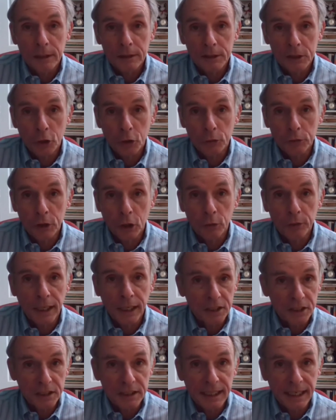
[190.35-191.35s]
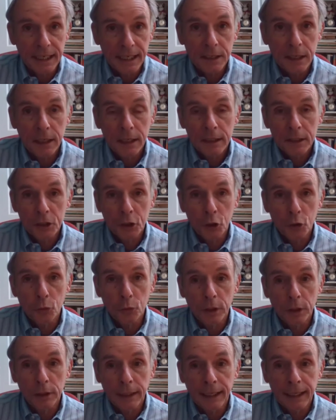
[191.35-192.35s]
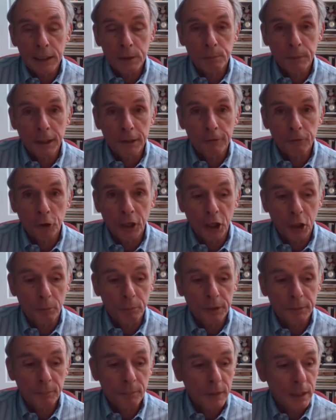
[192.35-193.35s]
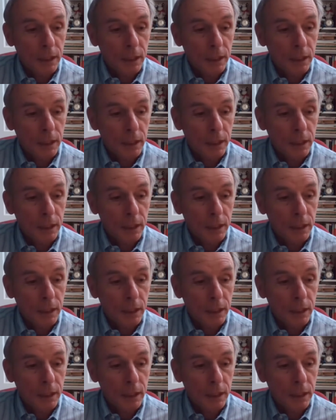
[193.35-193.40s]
So don't hesitate to ask me for help.